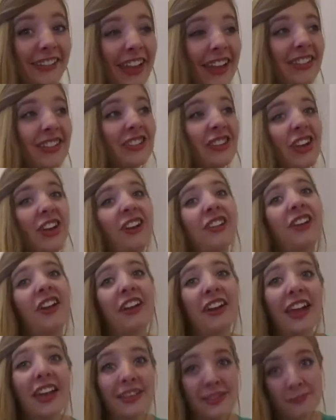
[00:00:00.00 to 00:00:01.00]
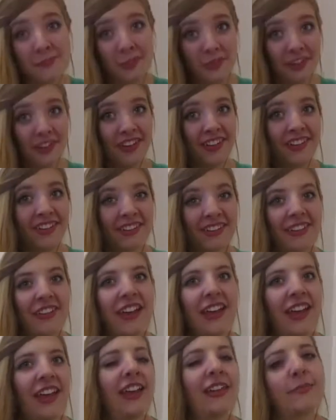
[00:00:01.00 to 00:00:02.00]
classes are not as important
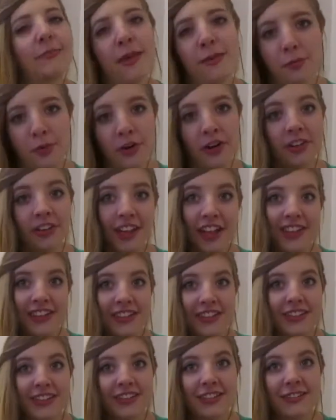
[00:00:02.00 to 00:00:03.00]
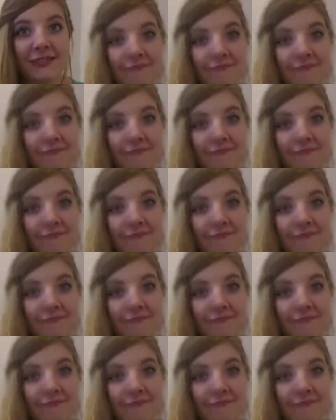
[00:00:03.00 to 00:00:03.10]
as my important classes.